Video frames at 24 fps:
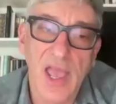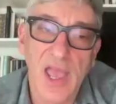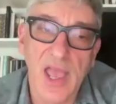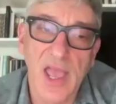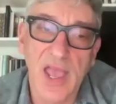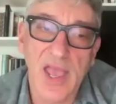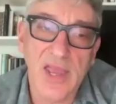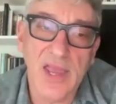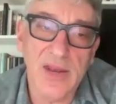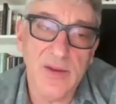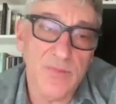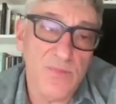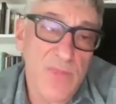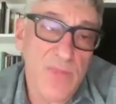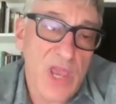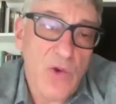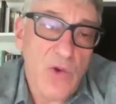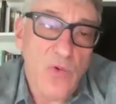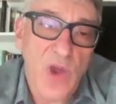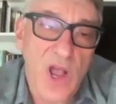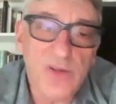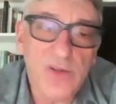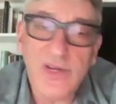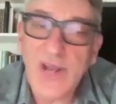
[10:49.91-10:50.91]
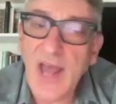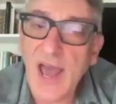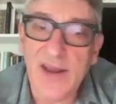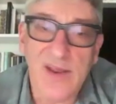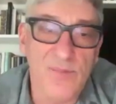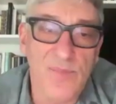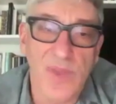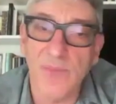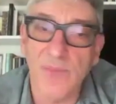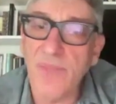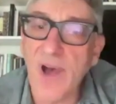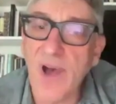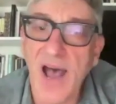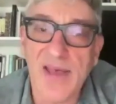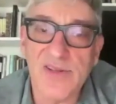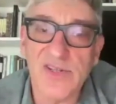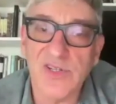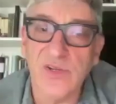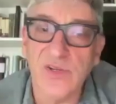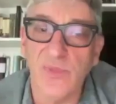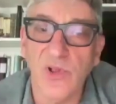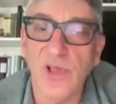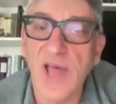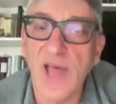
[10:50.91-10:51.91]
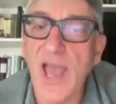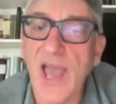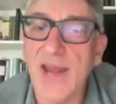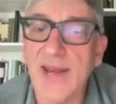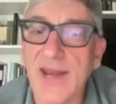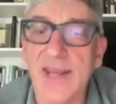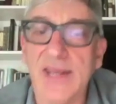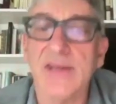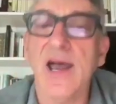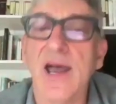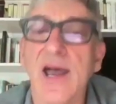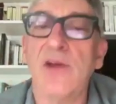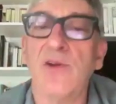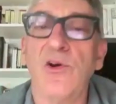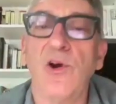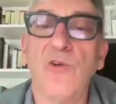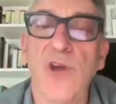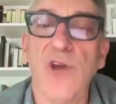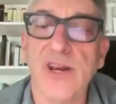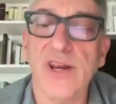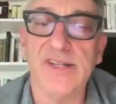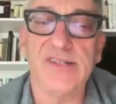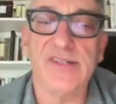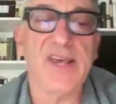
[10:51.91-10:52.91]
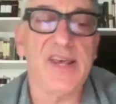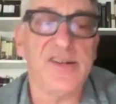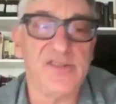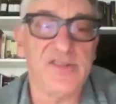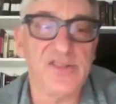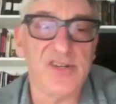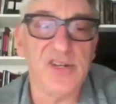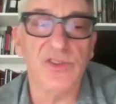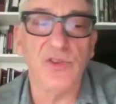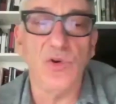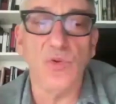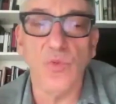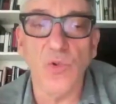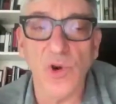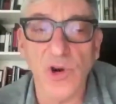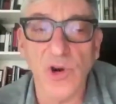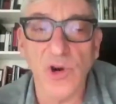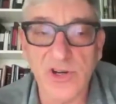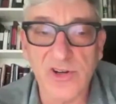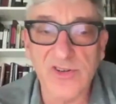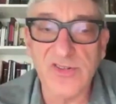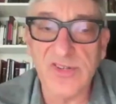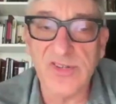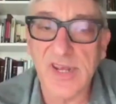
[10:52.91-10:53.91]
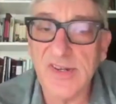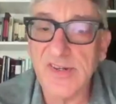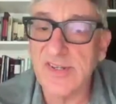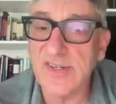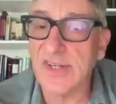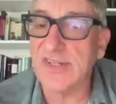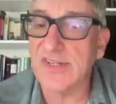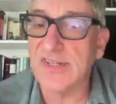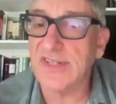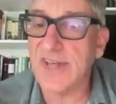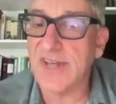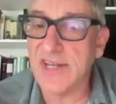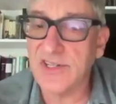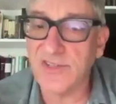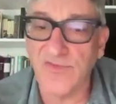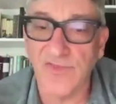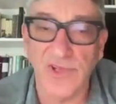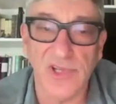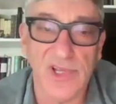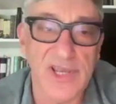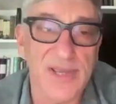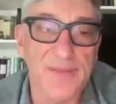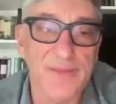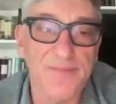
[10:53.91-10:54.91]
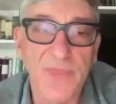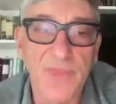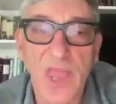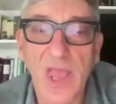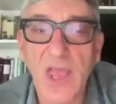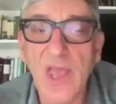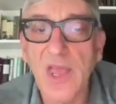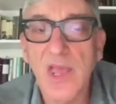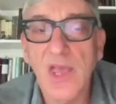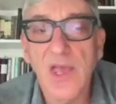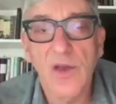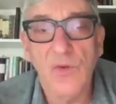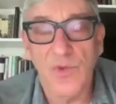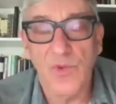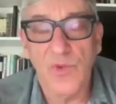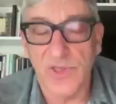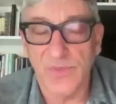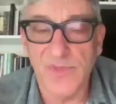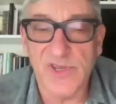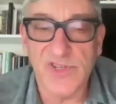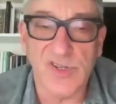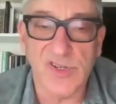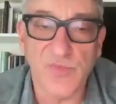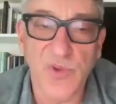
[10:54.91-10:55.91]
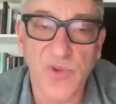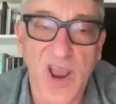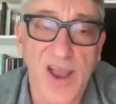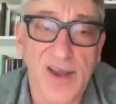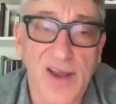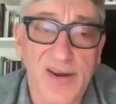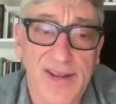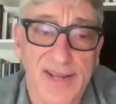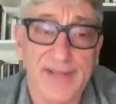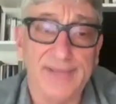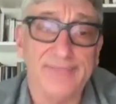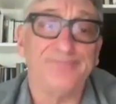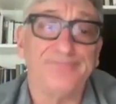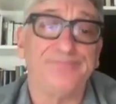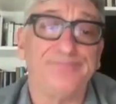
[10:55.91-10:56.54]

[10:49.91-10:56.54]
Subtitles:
and may well not have been possible had he not already tested the waters successfully with Mrs. Proudie.